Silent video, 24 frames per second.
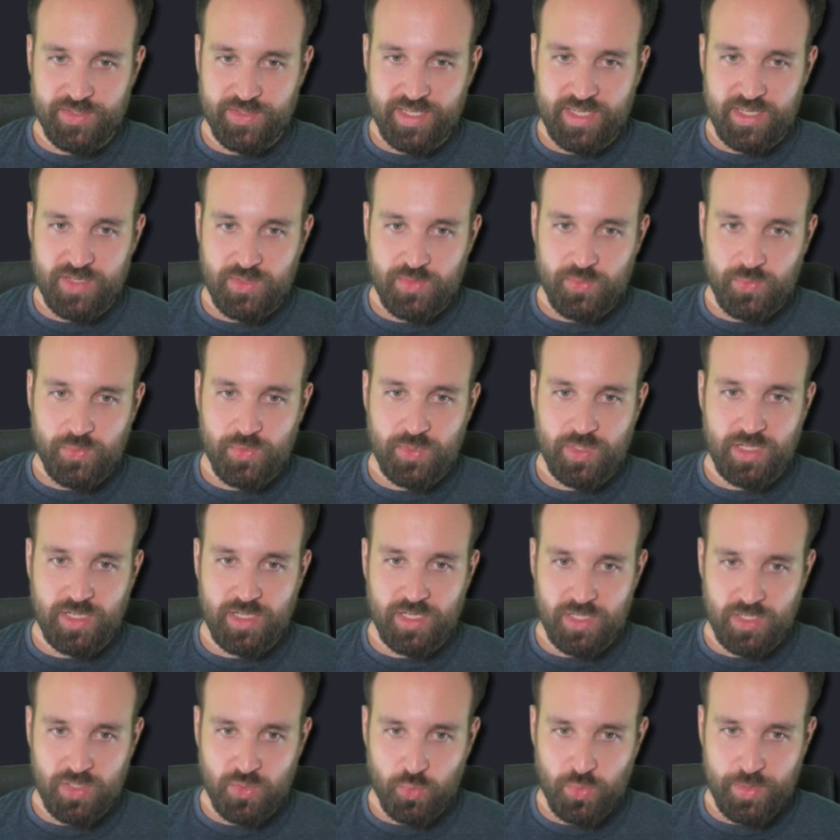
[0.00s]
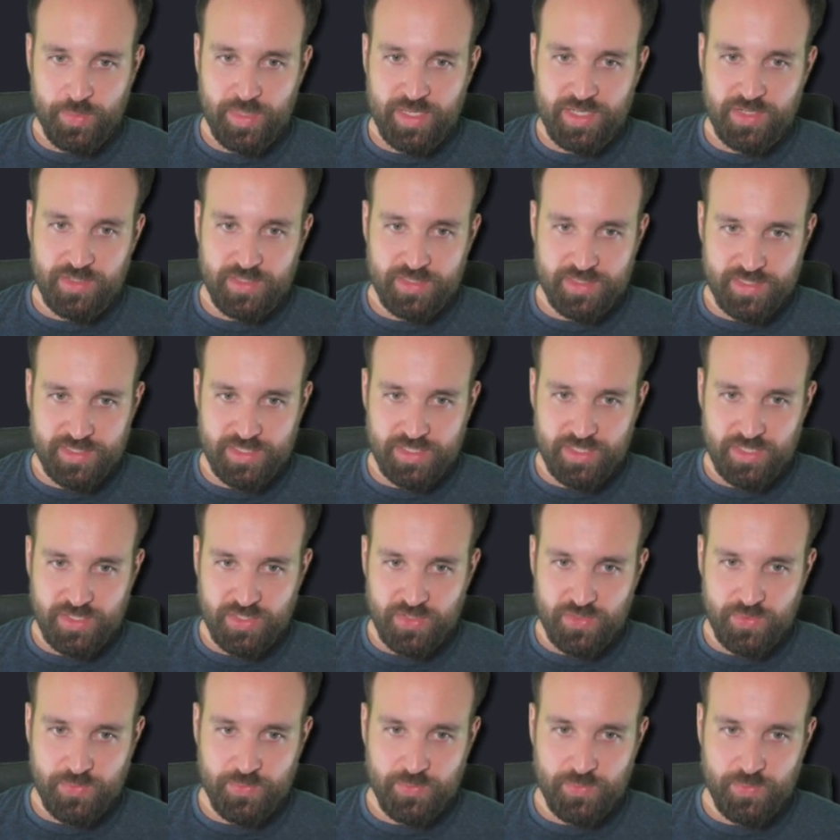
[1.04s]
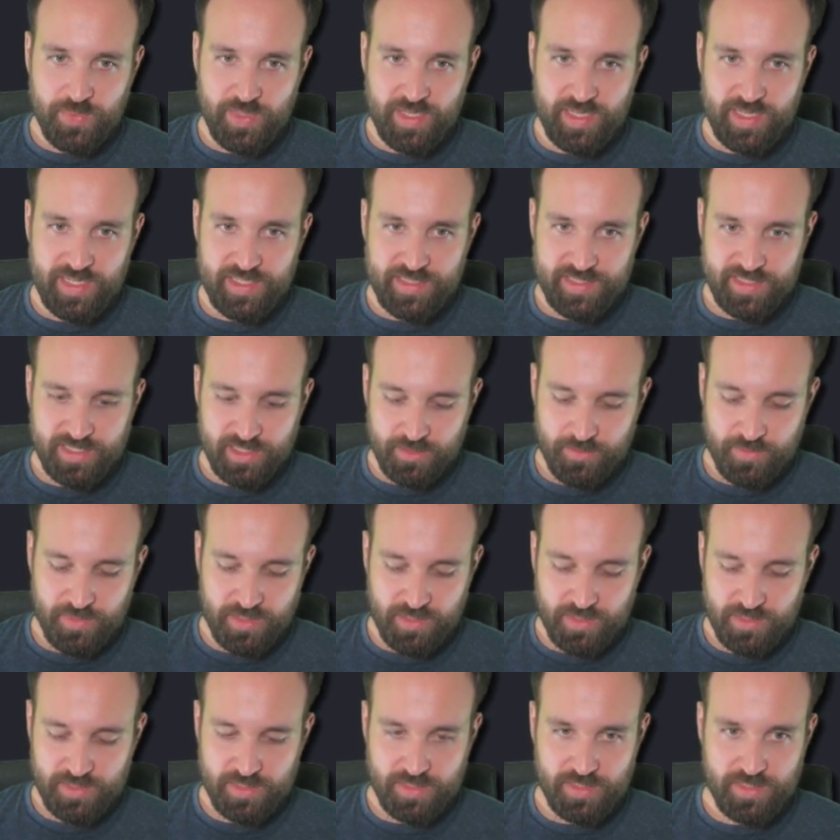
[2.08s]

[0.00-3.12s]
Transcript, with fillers: now uh, we might also add some locks.